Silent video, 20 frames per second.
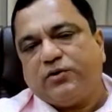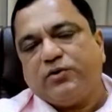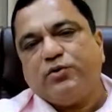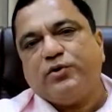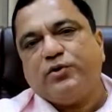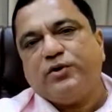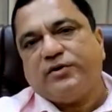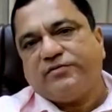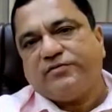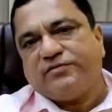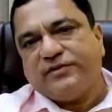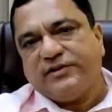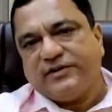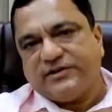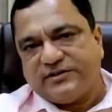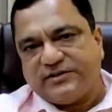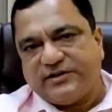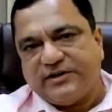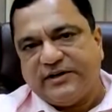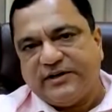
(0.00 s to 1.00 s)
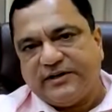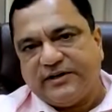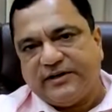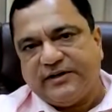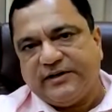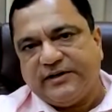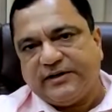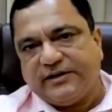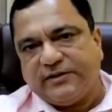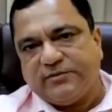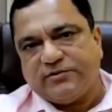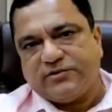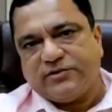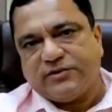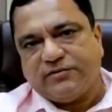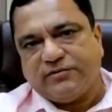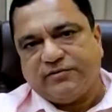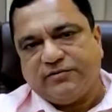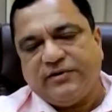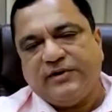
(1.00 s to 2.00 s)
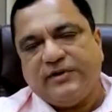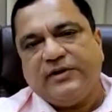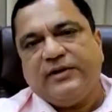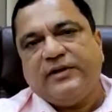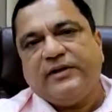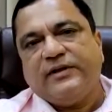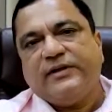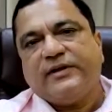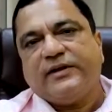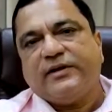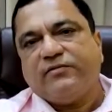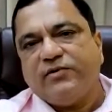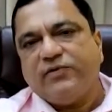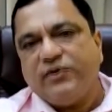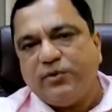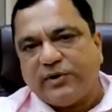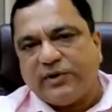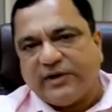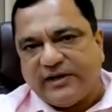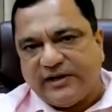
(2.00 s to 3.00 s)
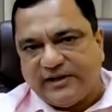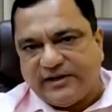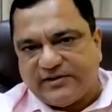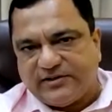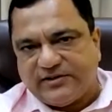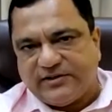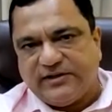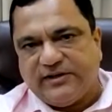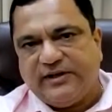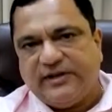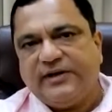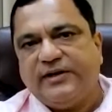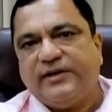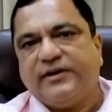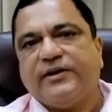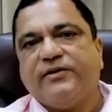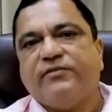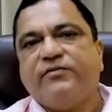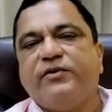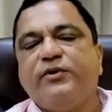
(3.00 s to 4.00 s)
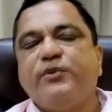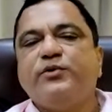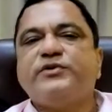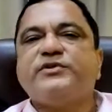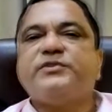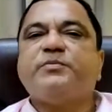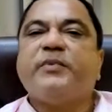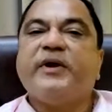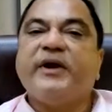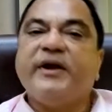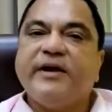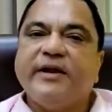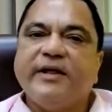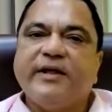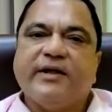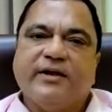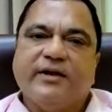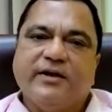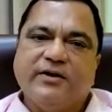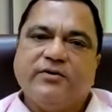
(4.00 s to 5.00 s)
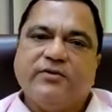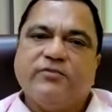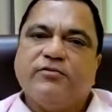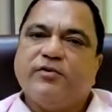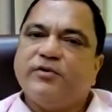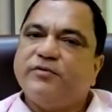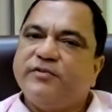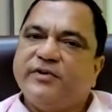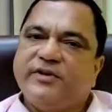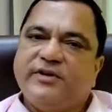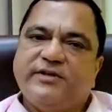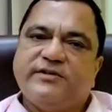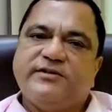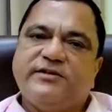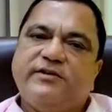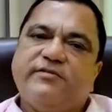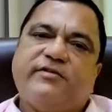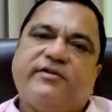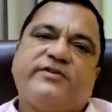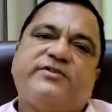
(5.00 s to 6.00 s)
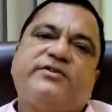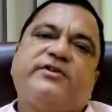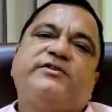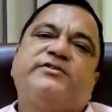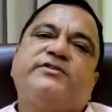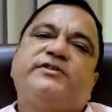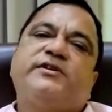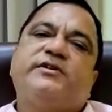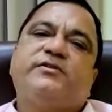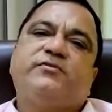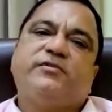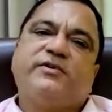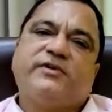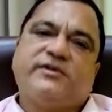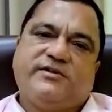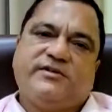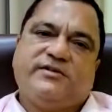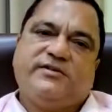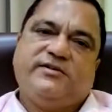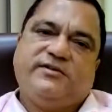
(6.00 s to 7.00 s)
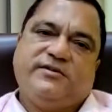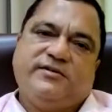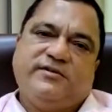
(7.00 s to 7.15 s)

good of the state in terms of revenue collection and revenue spending for various infrastructural works.